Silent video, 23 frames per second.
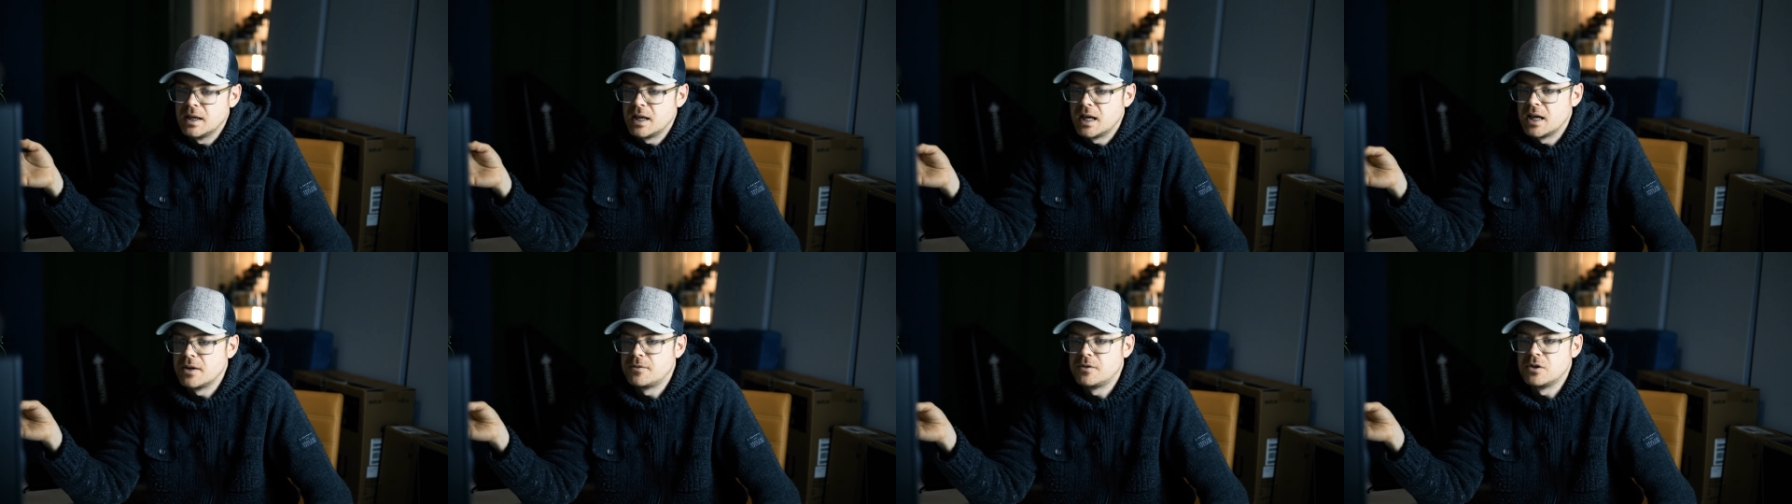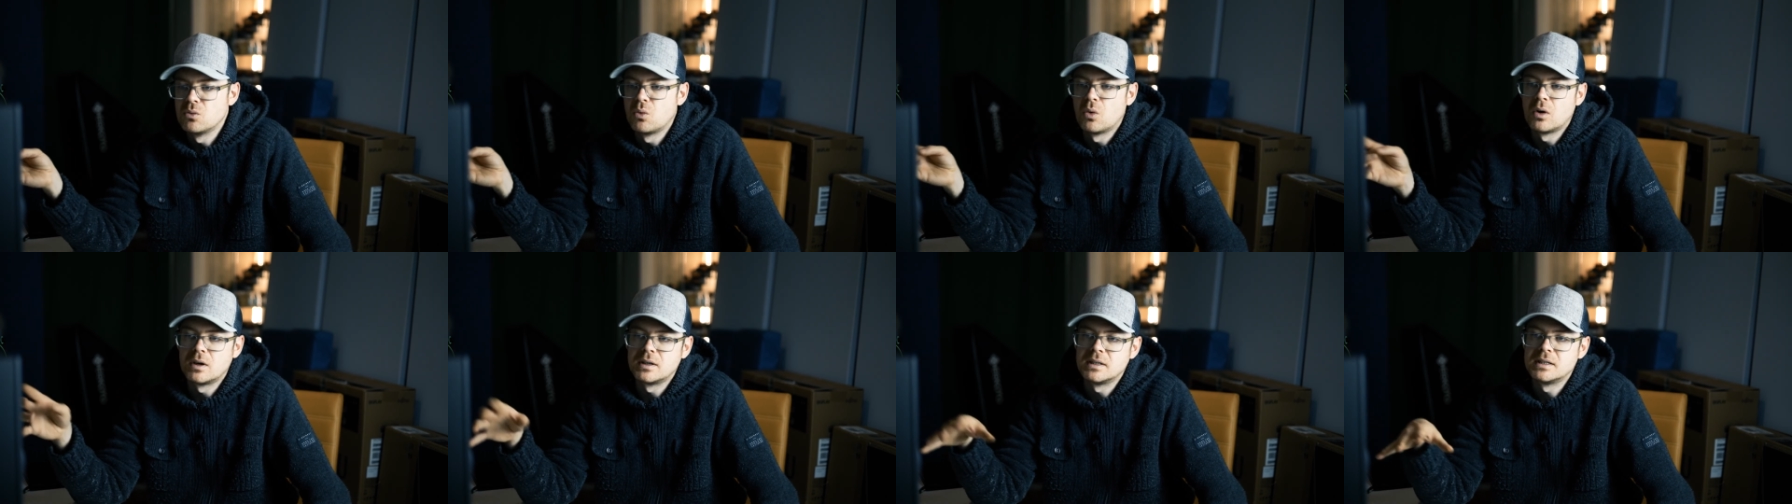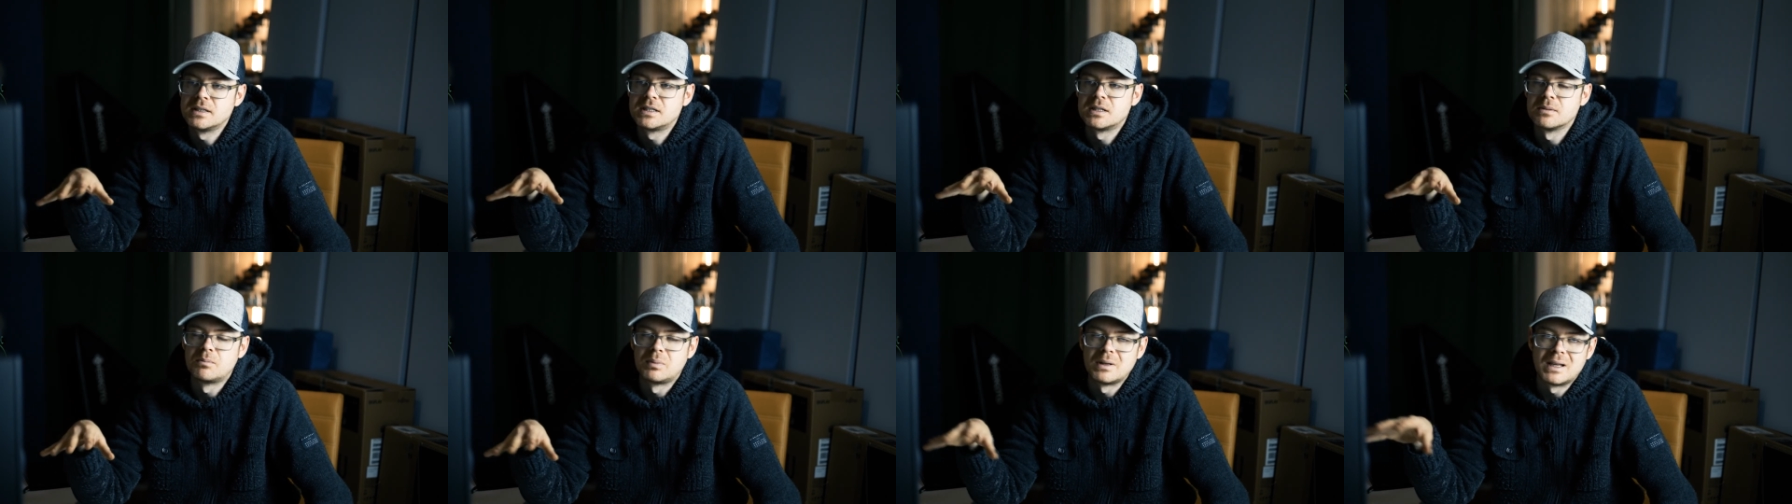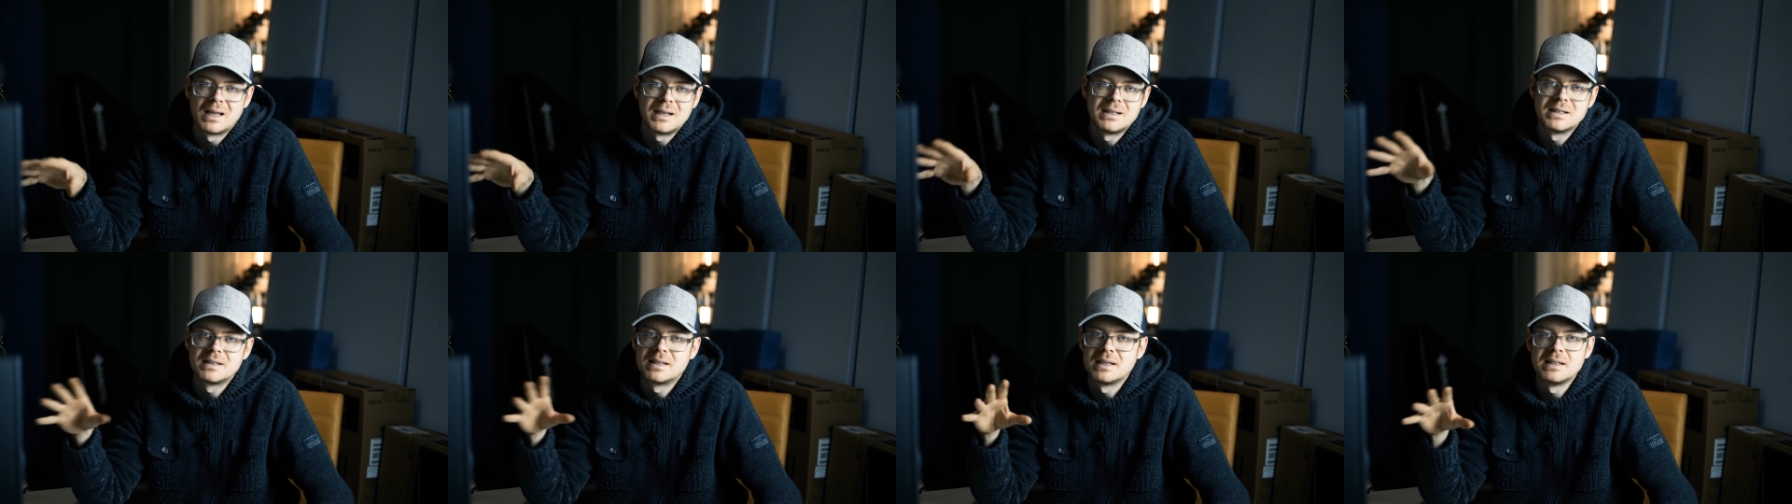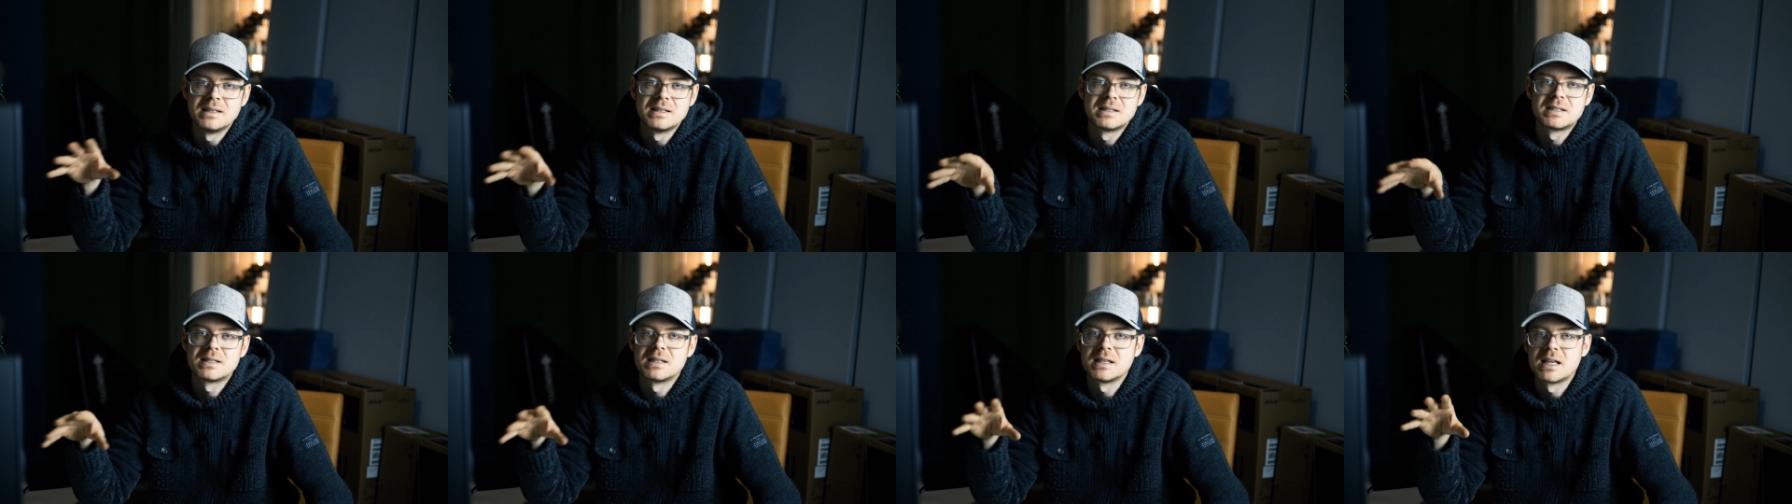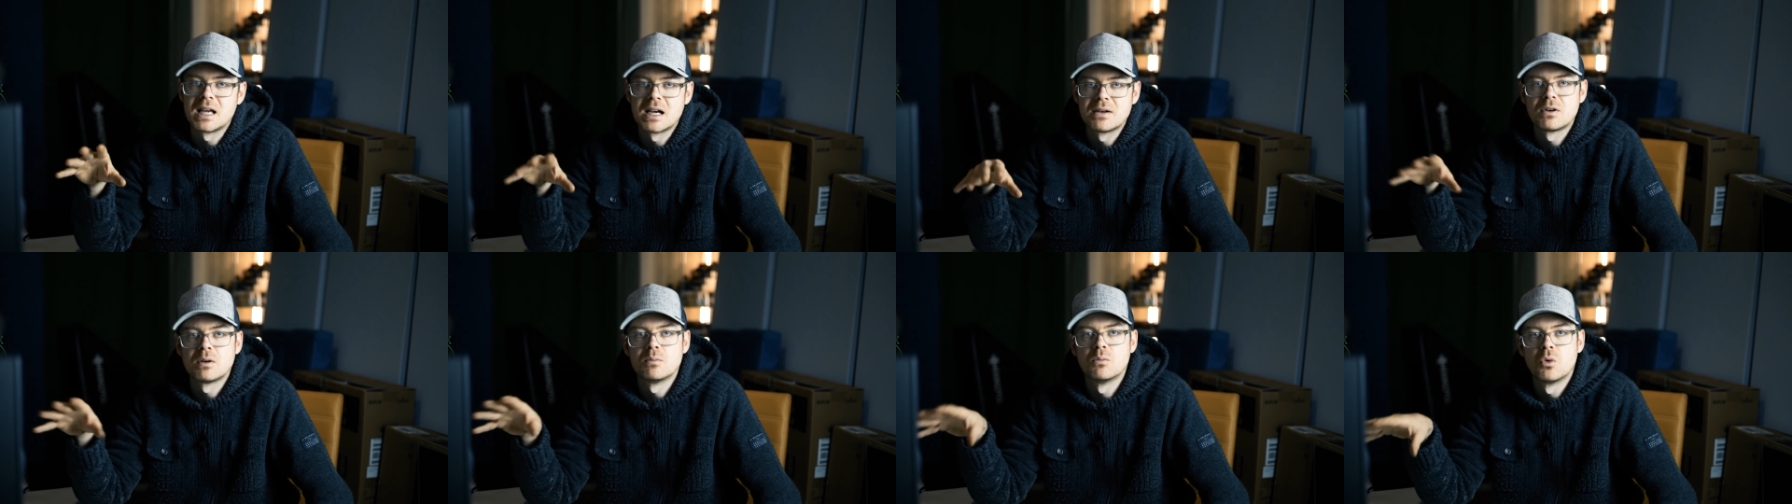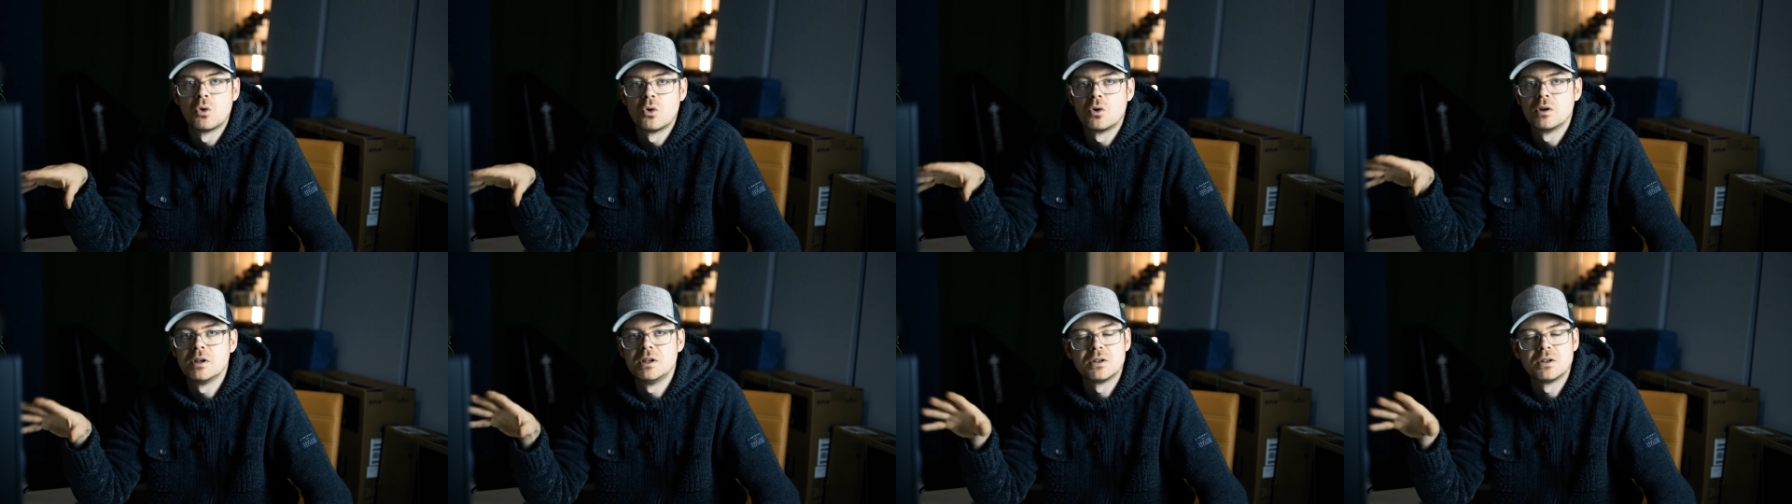If you wanted to blend things together more,